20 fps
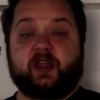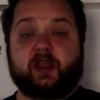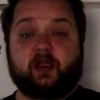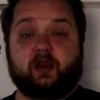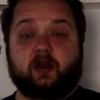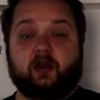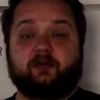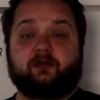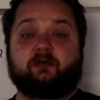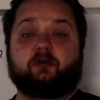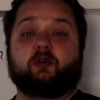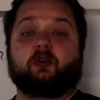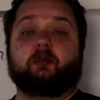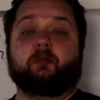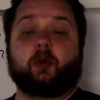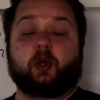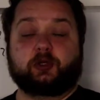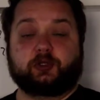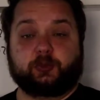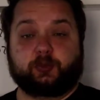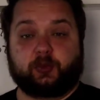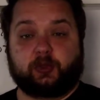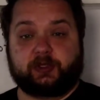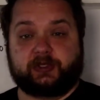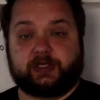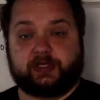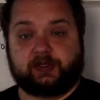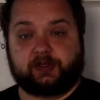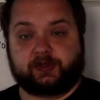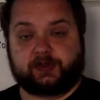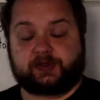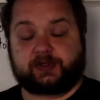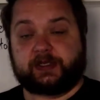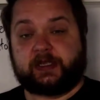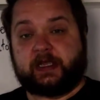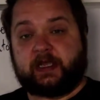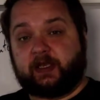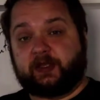there for multiple years